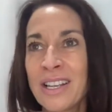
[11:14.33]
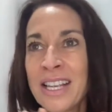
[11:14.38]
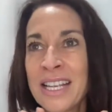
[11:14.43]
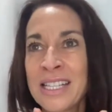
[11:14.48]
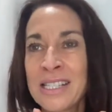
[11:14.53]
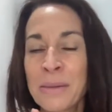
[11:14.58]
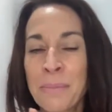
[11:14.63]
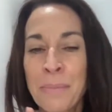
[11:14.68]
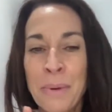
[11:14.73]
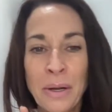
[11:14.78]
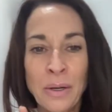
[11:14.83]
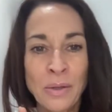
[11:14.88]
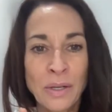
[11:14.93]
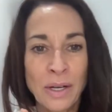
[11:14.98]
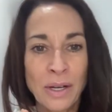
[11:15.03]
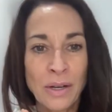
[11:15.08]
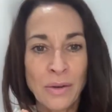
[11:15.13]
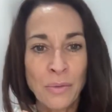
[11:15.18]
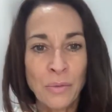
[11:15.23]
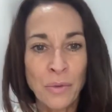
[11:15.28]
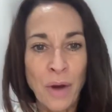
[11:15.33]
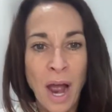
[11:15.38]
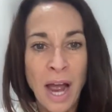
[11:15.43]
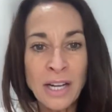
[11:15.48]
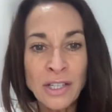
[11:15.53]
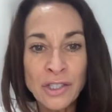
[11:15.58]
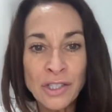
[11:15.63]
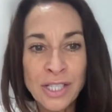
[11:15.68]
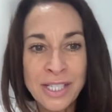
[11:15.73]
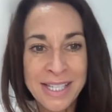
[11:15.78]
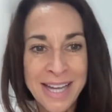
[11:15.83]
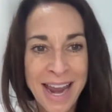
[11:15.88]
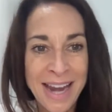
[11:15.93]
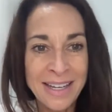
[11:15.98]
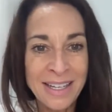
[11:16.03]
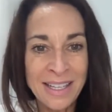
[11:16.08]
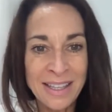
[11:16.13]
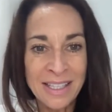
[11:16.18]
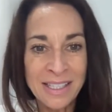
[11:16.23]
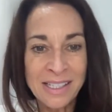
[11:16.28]
it's about
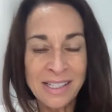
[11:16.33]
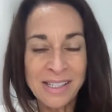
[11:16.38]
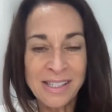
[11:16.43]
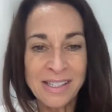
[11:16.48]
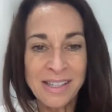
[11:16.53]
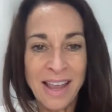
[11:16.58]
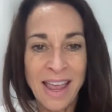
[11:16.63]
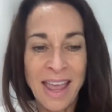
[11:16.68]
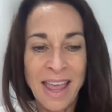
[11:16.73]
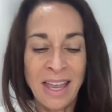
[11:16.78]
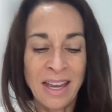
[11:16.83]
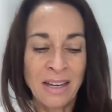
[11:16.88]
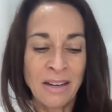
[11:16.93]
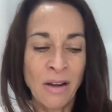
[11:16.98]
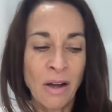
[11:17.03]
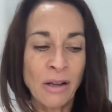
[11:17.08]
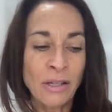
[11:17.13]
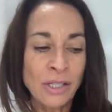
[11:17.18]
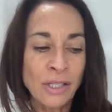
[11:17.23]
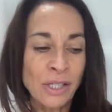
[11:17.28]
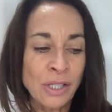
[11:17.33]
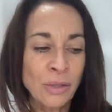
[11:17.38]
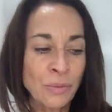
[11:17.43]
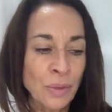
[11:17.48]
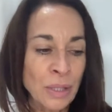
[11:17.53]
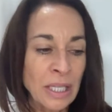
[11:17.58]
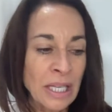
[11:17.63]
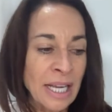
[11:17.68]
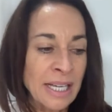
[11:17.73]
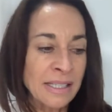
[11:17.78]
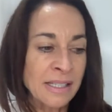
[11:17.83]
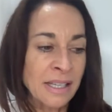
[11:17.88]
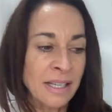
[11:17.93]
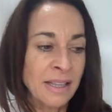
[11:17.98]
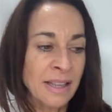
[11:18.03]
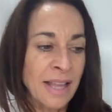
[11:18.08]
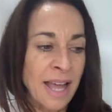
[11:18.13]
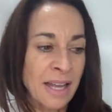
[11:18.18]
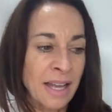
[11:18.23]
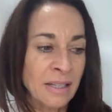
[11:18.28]
understanding this and also
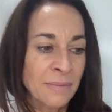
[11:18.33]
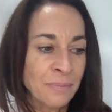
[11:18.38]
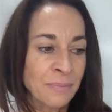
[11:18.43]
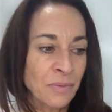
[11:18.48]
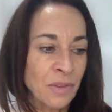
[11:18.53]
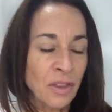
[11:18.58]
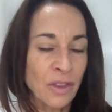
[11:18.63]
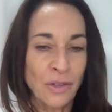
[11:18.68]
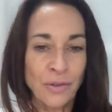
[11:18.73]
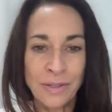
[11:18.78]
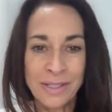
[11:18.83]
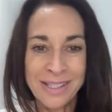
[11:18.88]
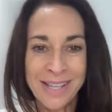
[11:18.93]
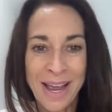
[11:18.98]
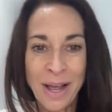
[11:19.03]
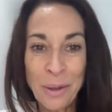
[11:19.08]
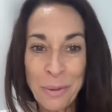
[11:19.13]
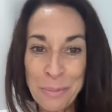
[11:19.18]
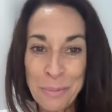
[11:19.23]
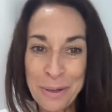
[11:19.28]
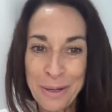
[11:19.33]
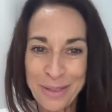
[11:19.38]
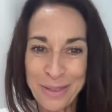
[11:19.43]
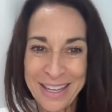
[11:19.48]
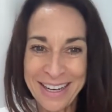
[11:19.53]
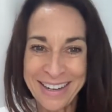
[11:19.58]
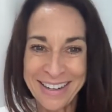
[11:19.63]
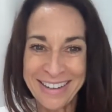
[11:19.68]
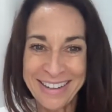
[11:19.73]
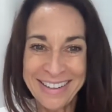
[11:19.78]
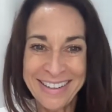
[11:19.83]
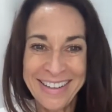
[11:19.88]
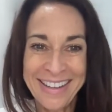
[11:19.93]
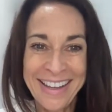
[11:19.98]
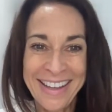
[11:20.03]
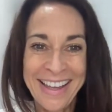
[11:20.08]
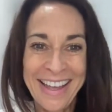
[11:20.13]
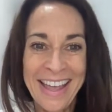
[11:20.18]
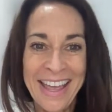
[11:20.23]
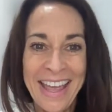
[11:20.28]
realizing that there is help out there.
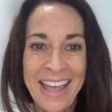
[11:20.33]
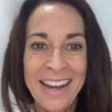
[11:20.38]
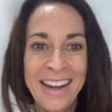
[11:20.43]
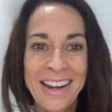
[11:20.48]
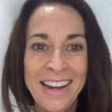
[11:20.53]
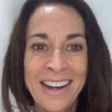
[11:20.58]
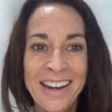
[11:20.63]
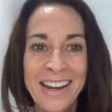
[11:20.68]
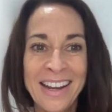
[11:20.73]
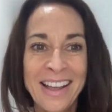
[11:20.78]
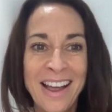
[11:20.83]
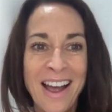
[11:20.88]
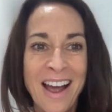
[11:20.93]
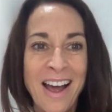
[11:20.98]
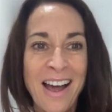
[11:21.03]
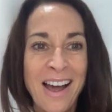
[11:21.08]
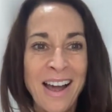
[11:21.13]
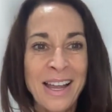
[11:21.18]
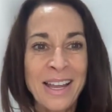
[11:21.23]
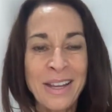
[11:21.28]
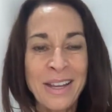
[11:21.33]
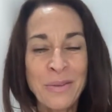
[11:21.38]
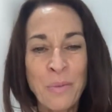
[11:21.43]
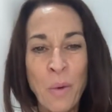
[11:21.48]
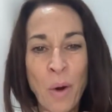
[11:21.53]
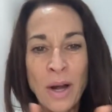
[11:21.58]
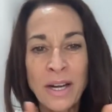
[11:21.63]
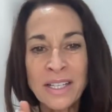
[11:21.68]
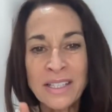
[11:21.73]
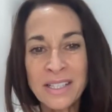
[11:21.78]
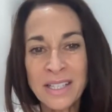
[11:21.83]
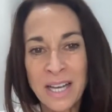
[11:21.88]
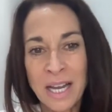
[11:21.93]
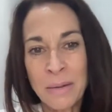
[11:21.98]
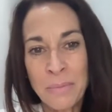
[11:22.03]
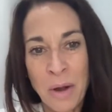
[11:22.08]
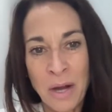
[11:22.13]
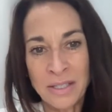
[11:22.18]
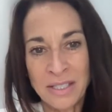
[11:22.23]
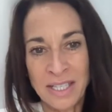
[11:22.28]
And I wanted to
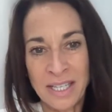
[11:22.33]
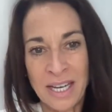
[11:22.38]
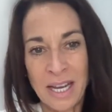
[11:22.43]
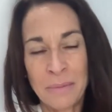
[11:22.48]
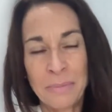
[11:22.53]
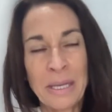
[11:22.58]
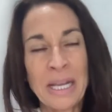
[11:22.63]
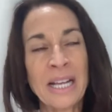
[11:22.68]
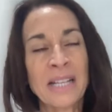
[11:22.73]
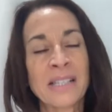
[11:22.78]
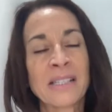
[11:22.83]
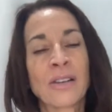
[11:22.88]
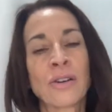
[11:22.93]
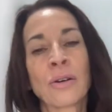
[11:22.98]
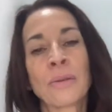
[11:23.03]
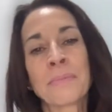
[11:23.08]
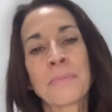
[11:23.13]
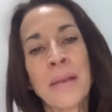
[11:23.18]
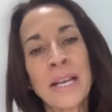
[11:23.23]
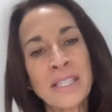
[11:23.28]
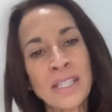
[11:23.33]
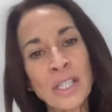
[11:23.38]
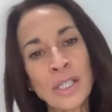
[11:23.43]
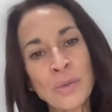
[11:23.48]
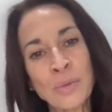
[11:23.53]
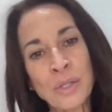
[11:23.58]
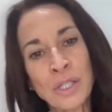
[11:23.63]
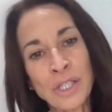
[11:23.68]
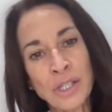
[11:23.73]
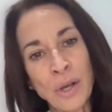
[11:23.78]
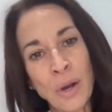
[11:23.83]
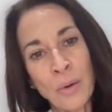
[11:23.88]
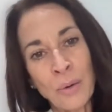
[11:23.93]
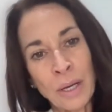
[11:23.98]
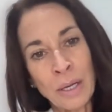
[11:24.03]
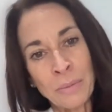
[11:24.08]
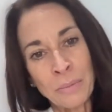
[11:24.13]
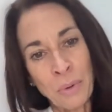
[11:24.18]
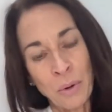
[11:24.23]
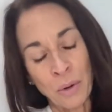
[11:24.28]
come on today because her message was so
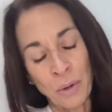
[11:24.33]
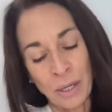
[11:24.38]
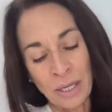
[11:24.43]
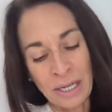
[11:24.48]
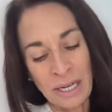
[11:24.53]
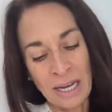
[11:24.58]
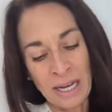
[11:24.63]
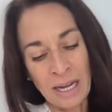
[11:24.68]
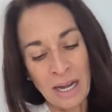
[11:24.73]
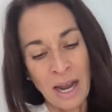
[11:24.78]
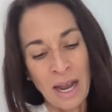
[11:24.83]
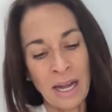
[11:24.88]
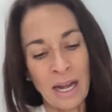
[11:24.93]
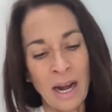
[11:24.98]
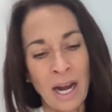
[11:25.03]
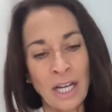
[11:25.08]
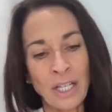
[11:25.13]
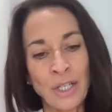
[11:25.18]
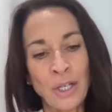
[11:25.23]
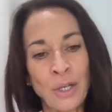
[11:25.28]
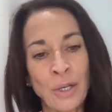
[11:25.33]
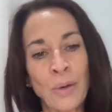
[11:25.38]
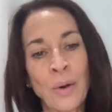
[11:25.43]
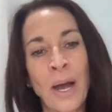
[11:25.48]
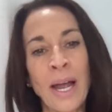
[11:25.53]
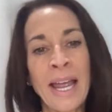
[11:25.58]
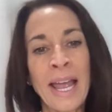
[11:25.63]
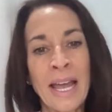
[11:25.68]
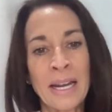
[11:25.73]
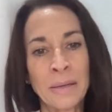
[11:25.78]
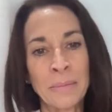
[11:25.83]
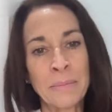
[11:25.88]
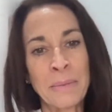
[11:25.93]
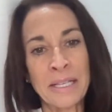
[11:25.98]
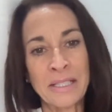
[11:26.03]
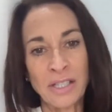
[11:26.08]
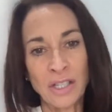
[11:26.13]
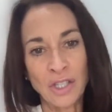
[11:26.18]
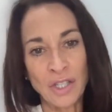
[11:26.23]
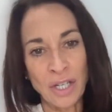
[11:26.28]
important, and I knew I had a
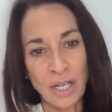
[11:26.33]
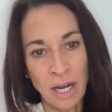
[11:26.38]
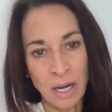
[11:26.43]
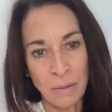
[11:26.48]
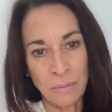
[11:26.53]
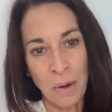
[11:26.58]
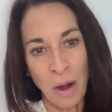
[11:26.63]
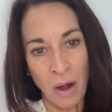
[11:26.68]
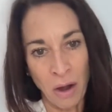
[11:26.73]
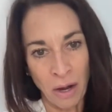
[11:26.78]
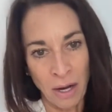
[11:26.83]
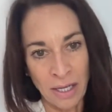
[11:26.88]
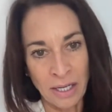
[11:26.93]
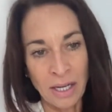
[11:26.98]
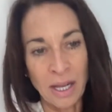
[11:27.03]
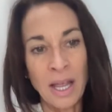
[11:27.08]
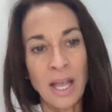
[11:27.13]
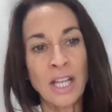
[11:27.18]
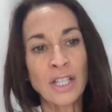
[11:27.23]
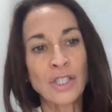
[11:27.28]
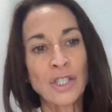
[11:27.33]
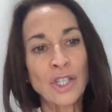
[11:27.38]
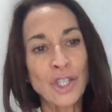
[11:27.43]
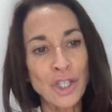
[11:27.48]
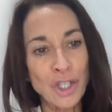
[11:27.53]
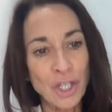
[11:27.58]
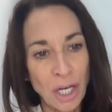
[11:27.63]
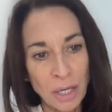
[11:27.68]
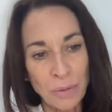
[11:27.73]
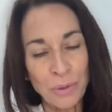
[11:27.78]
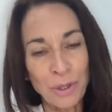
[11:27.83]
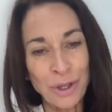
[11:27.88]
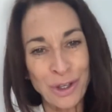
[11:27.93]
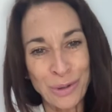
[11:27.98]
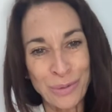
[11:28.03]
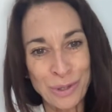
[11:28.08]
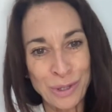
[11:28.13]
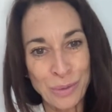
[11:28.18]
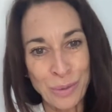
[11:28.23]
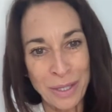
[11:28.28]
message to come on to share with
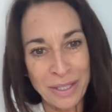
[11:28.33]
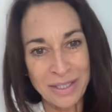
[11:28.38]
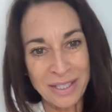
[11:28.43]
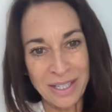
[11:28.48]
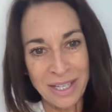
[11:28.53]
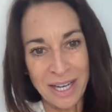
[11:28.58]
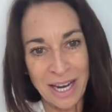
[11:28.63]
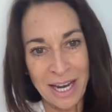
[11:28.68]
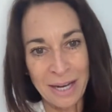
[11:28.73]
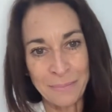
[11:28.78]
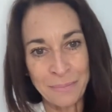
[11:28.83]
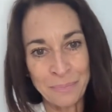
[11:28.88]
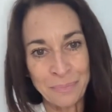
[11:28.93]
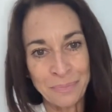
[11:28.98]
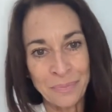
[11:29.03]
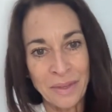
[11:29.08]
you as well today.